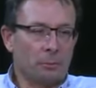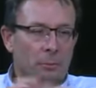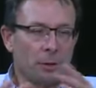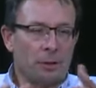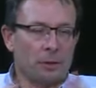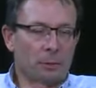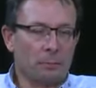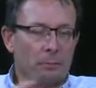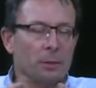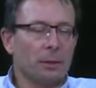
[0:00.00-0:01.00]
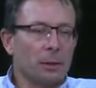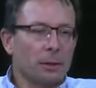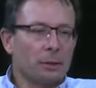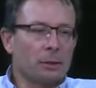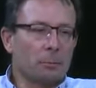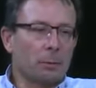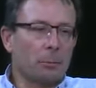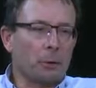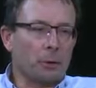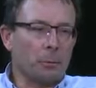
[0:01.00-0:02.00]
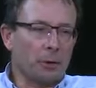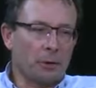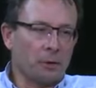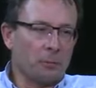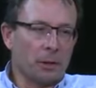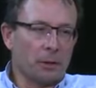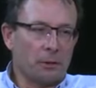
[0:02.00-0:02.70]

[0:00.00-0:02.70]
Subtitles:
reach some tipping point where things might